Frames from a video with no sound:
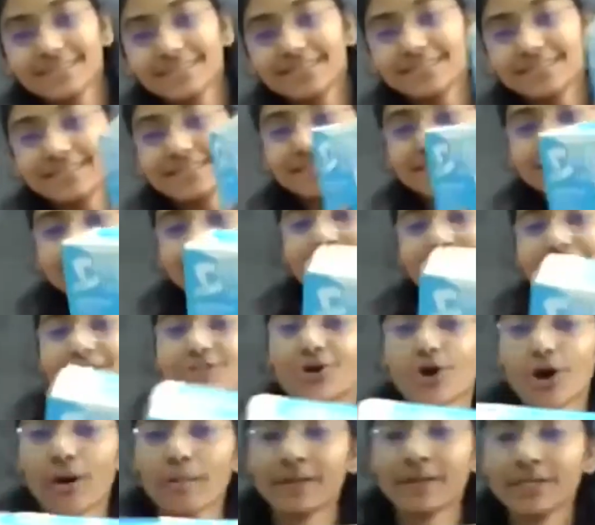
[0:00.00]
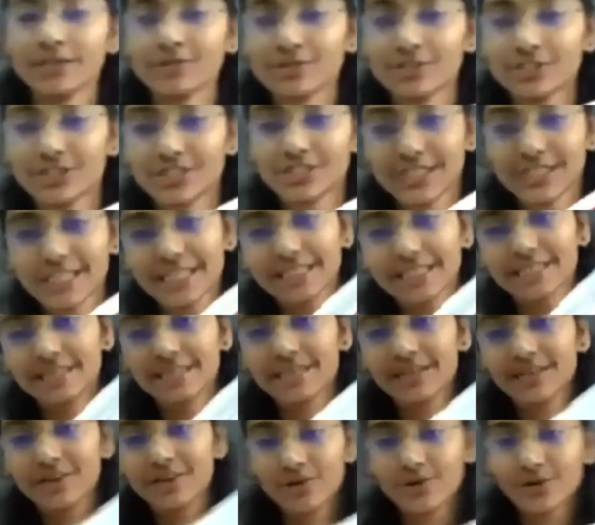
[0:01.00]
This is a domino train.
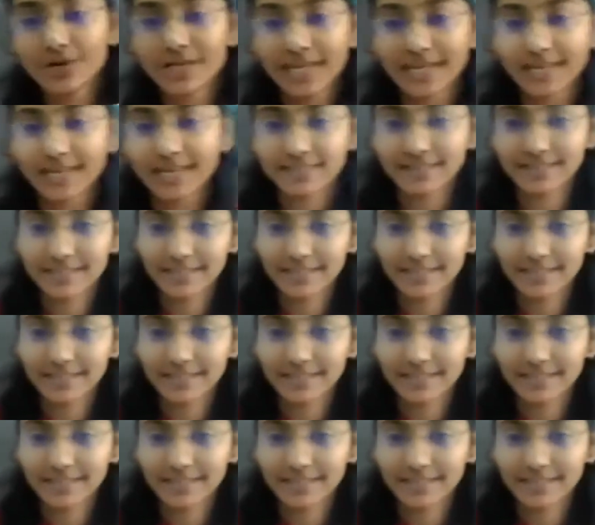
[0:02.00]
Okay,